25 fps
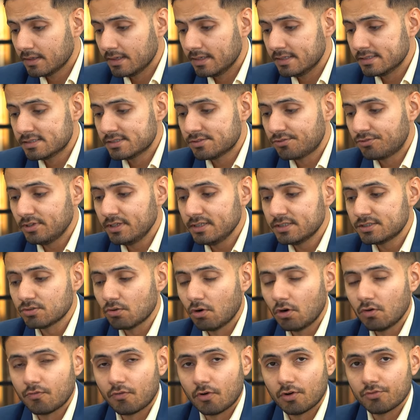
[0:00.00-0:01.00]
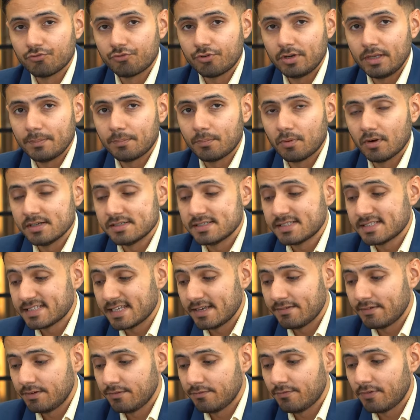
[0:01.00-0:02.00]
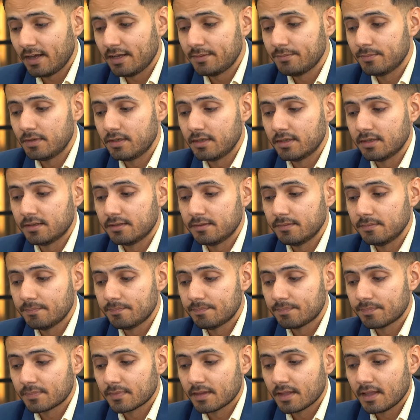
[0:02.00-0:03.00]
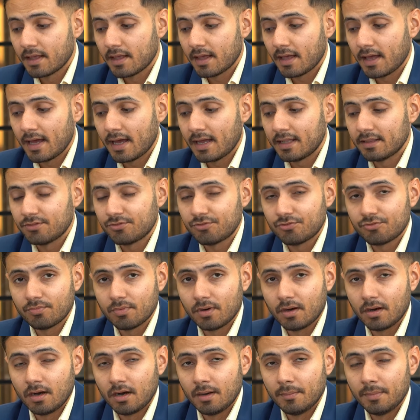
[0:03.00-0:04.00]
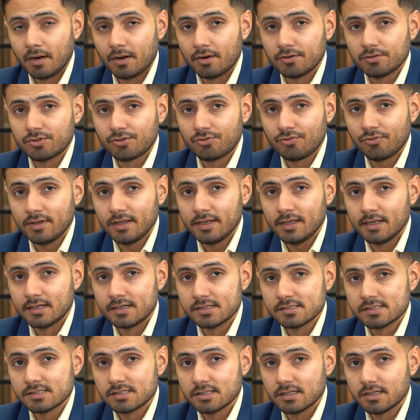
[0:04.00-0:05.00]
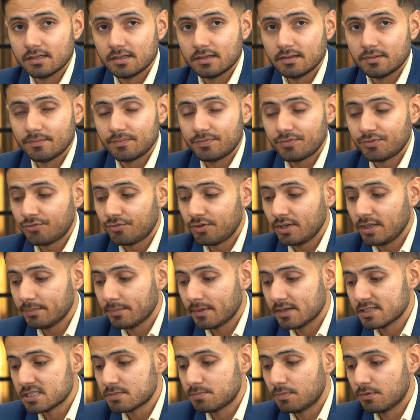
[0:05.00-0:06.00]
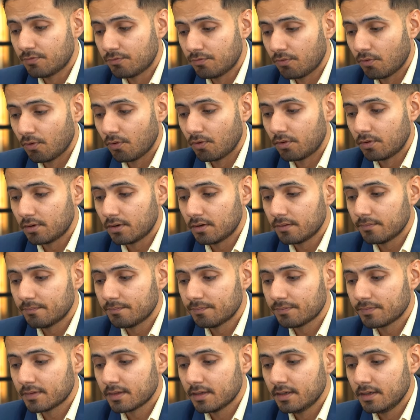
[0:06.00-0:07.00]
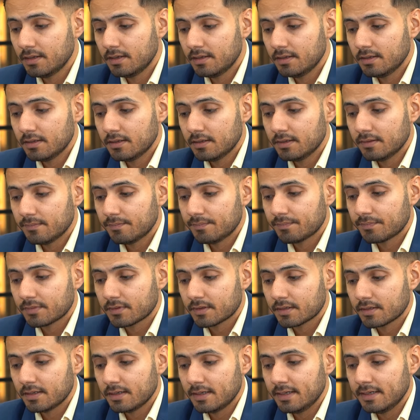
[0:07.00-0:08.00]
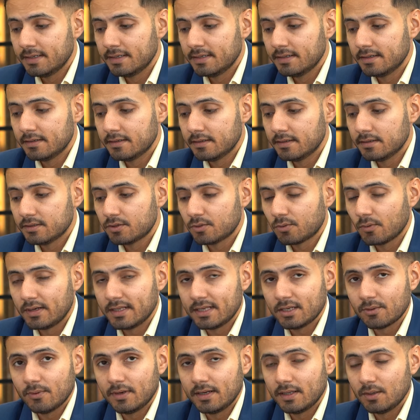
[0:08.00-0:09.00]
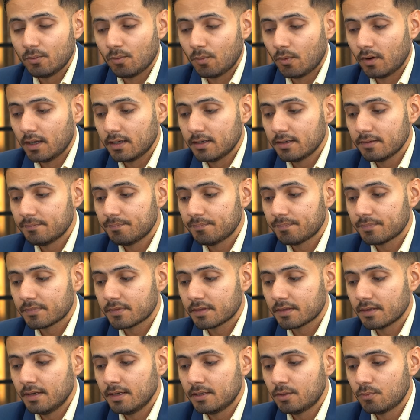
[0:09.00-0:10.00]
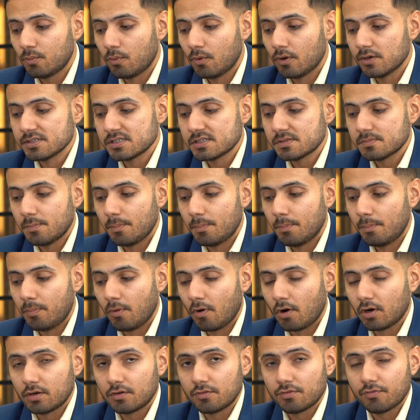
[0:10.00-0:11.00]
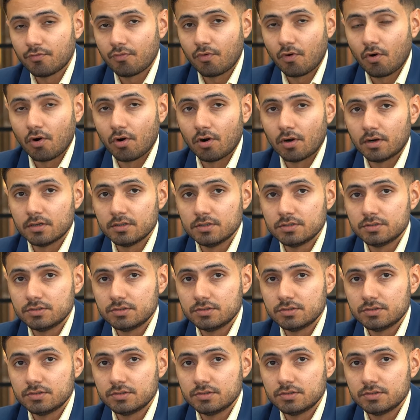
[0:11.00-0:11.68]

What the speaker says: is resold for 3.75 million, and about 3 months before, in 2021, it was bought for